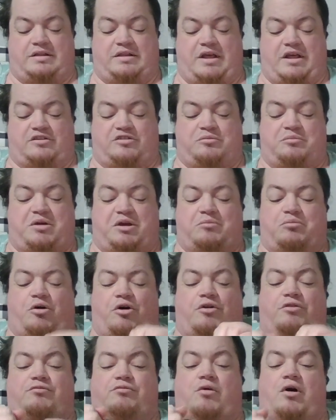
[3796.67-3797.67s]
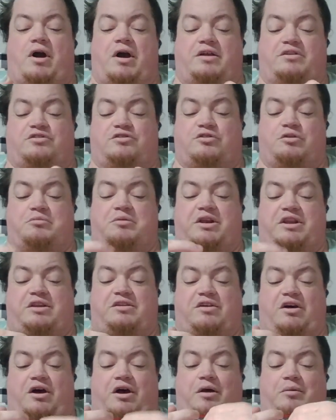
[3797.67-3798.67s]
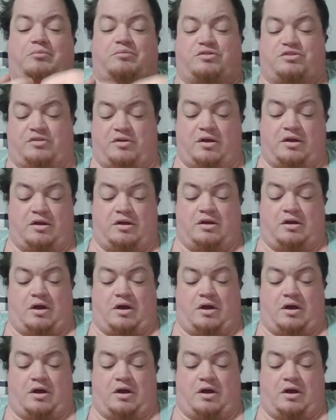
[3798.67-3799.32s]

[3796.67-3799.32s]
and that's a big part of why so many times